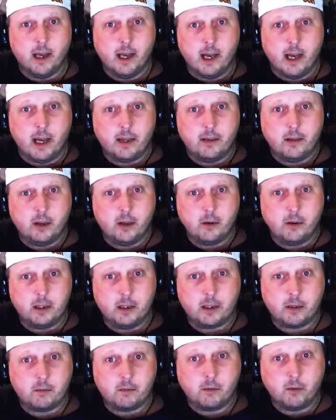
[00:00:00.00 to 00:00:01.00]
and there is a
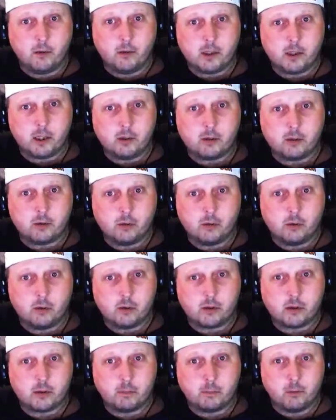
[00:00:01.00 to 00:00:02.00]
full controller
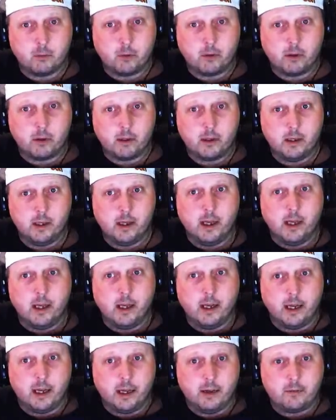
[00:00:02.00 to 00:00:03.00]
support
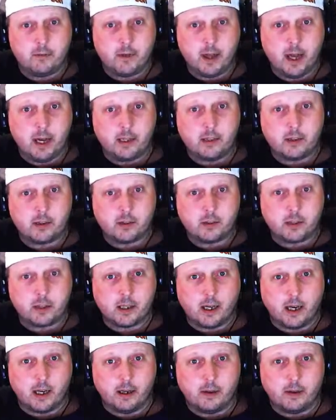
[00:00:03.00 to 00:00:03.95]
if that is your style.